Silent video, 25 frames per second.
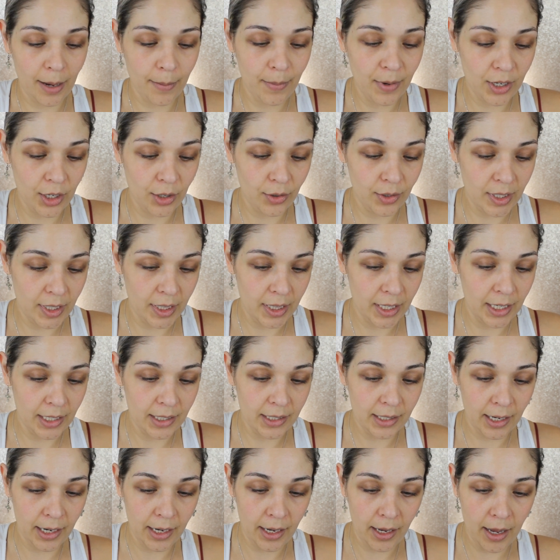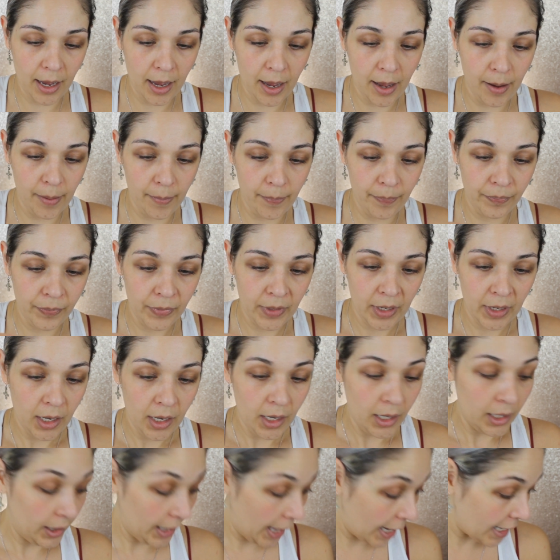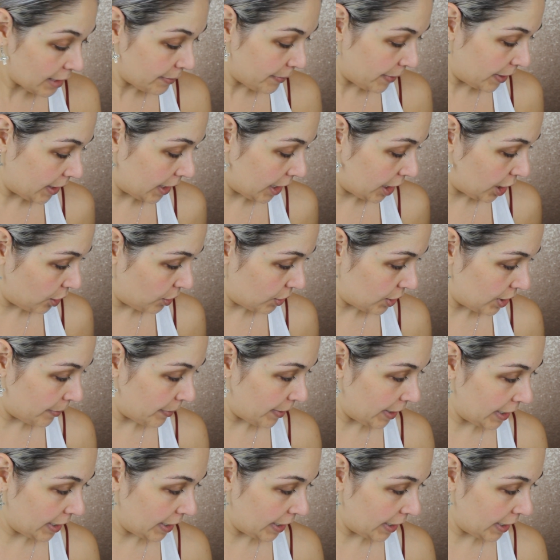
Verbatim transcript: I've been using this. I, um, last month I used it,